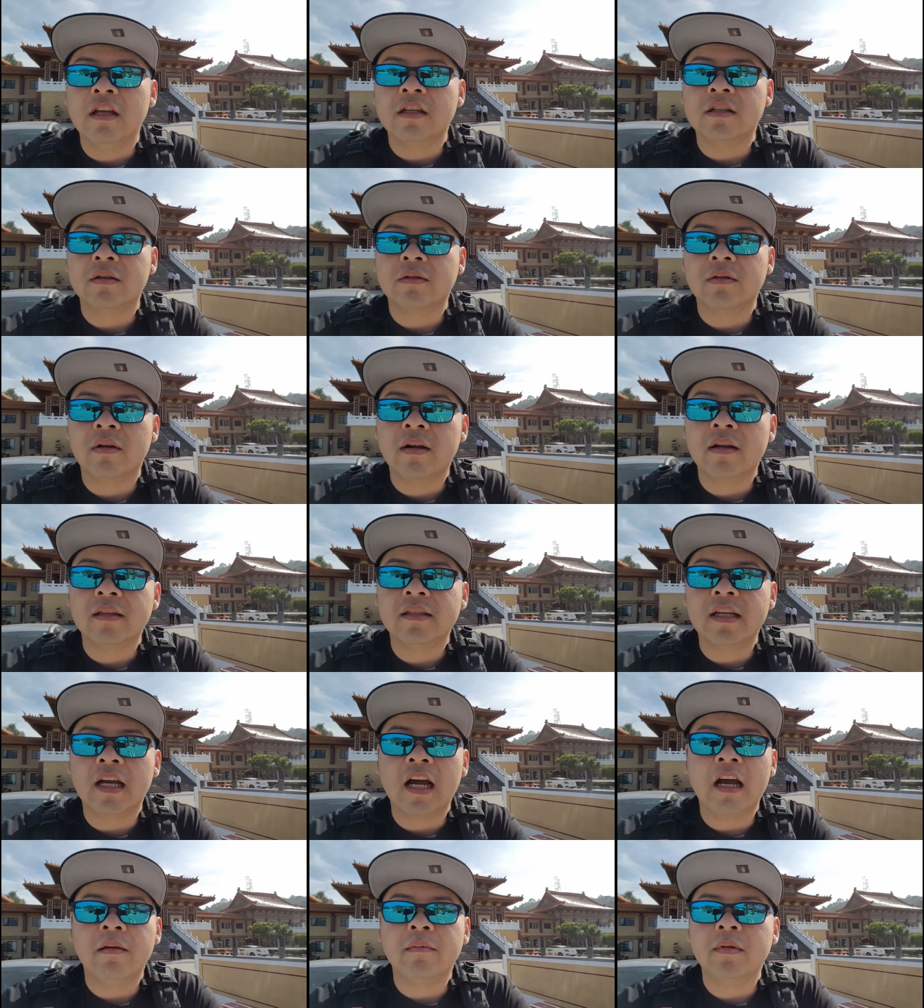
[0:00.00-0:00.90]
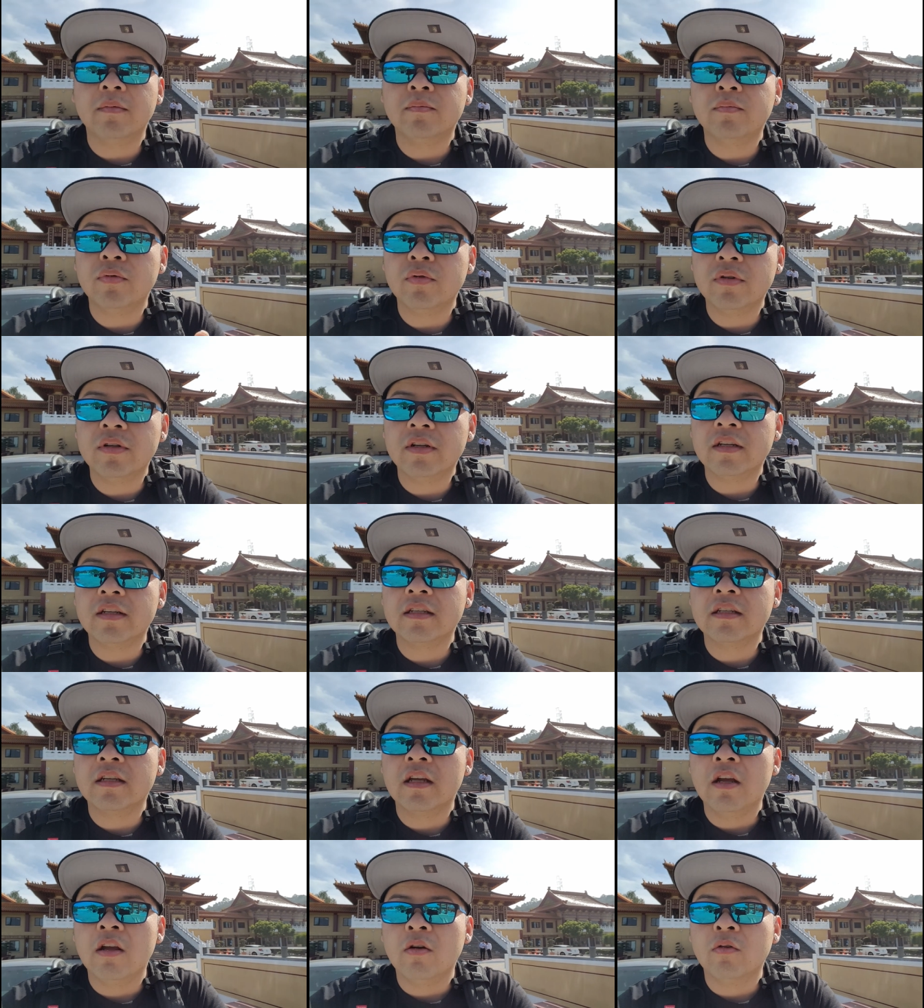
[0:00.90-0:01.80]
So during time,
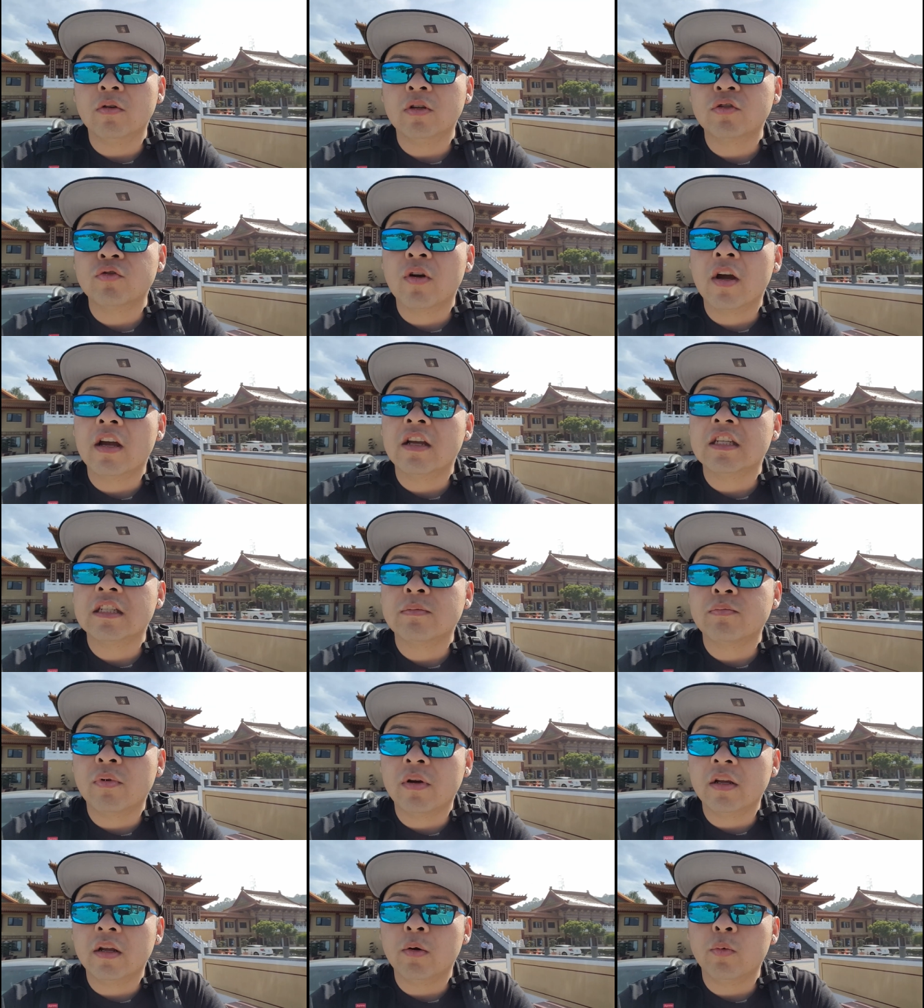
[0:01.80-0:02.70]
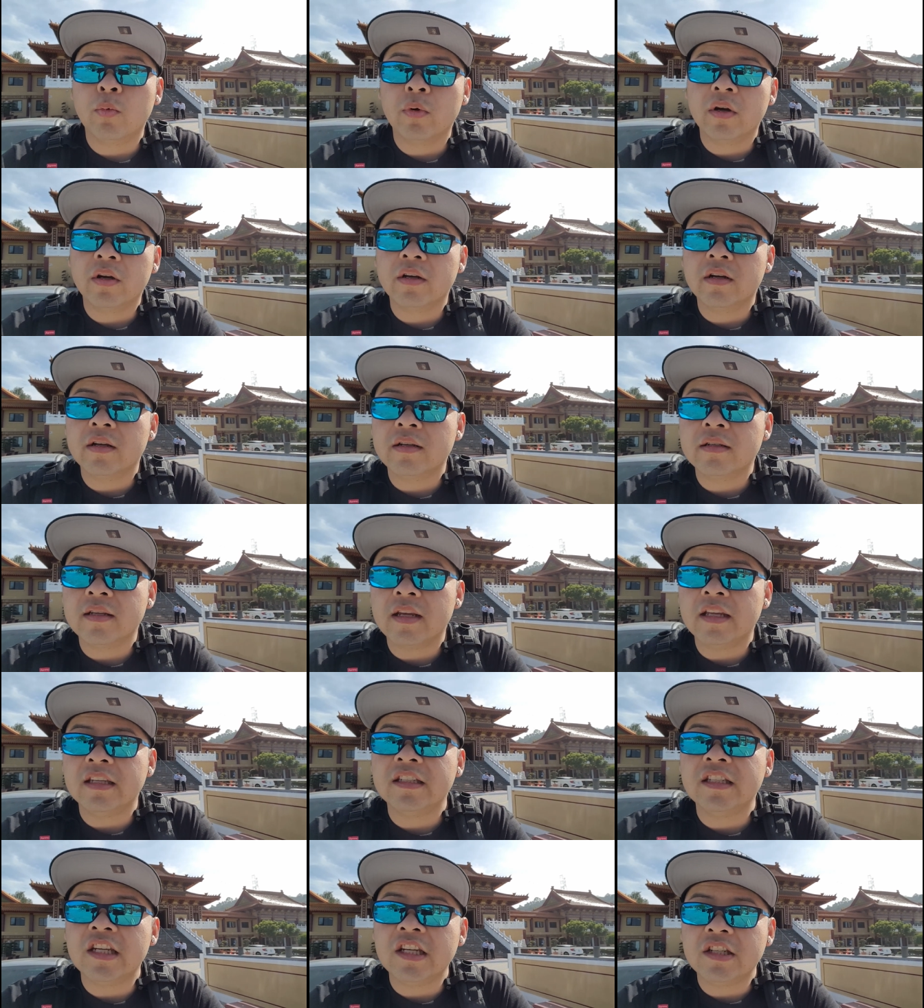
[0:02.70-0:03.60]
Buddhists was trying to spread awareness
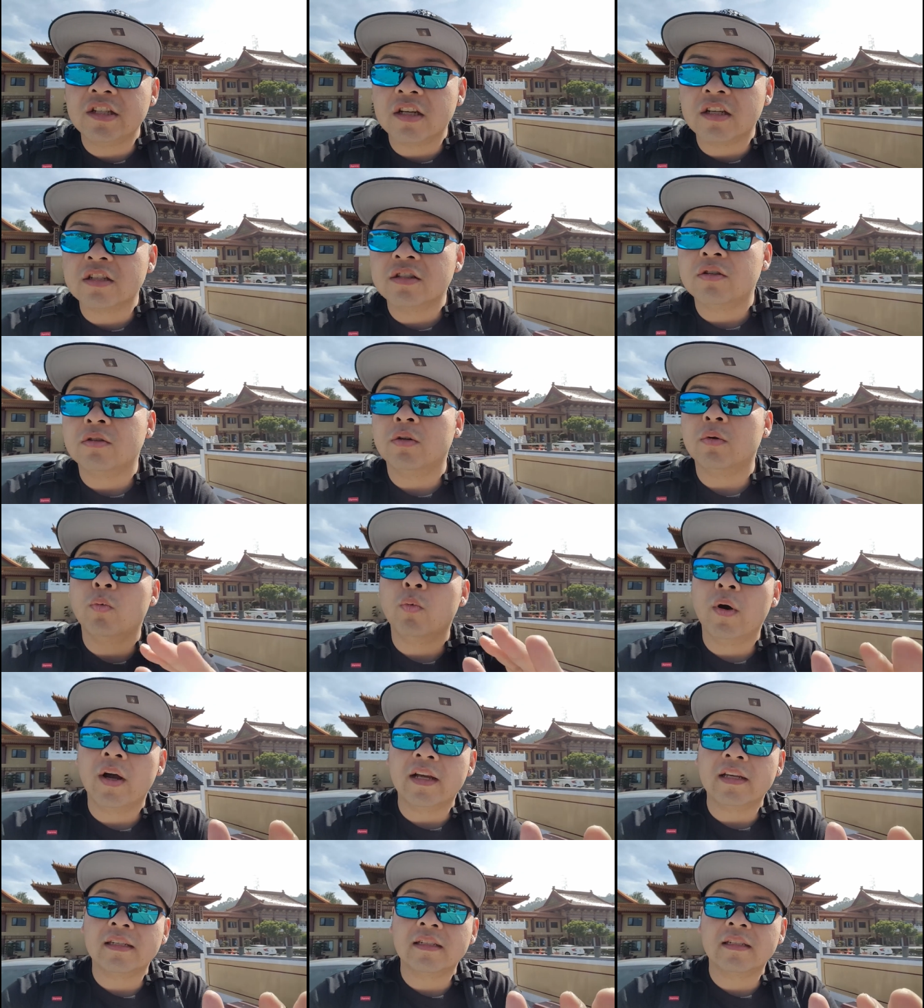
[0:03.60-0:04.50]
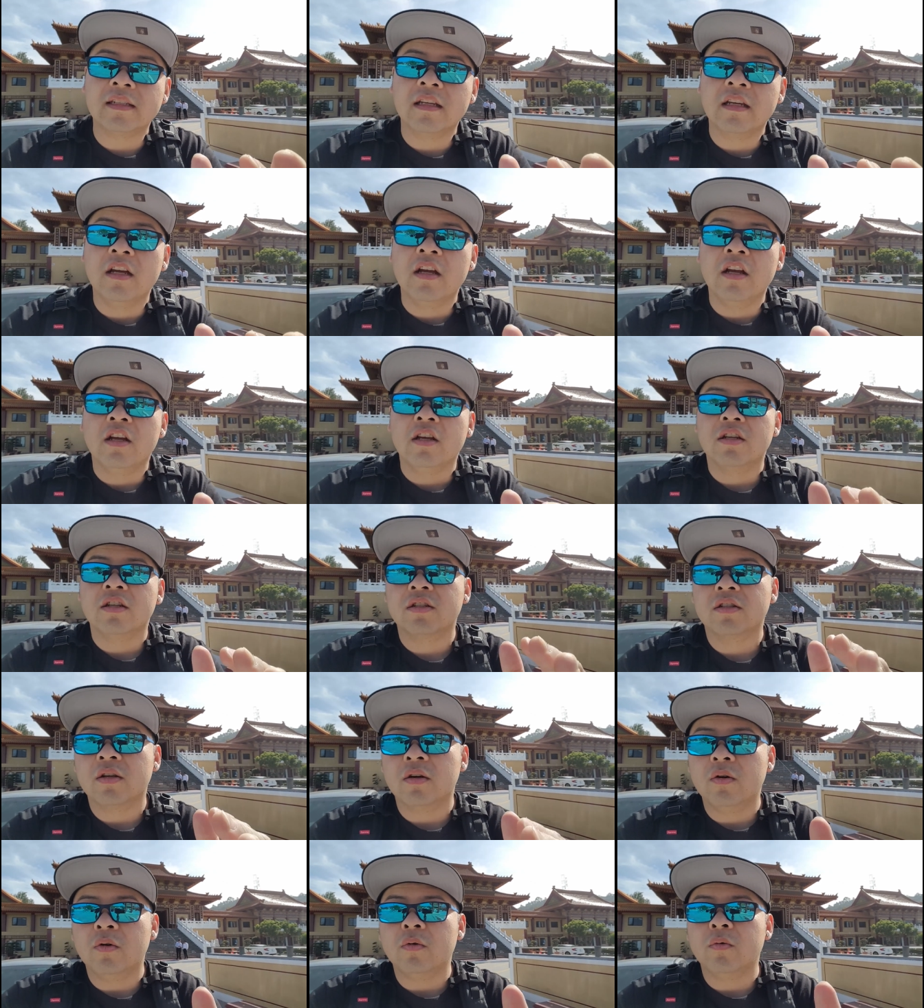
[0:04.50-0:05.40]
and teachings to the west,
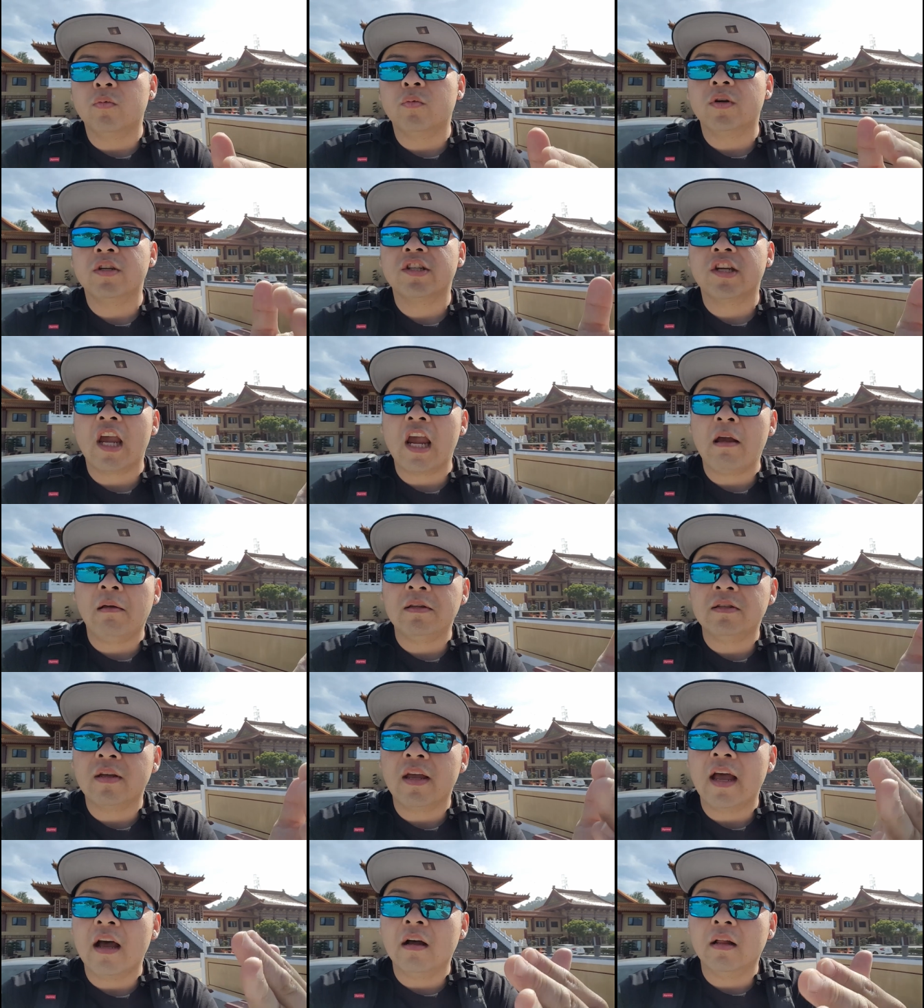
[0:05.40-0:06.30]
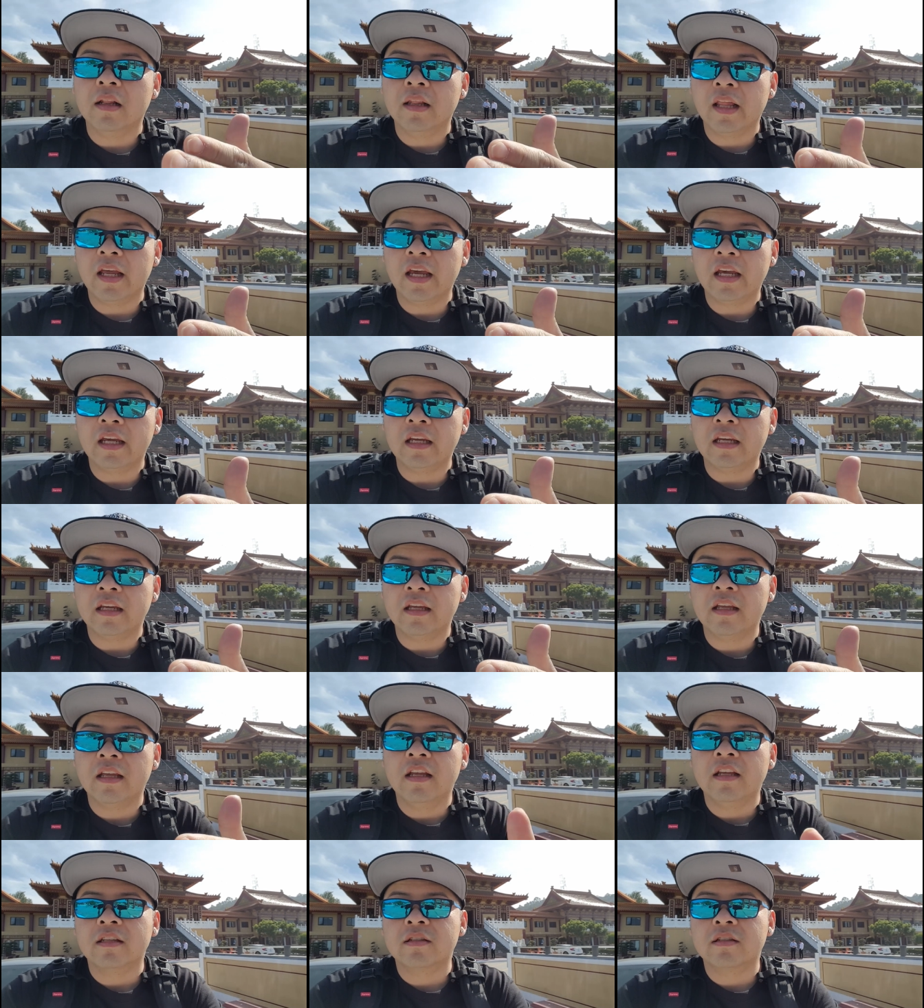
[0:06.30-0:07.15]
so which came to LA.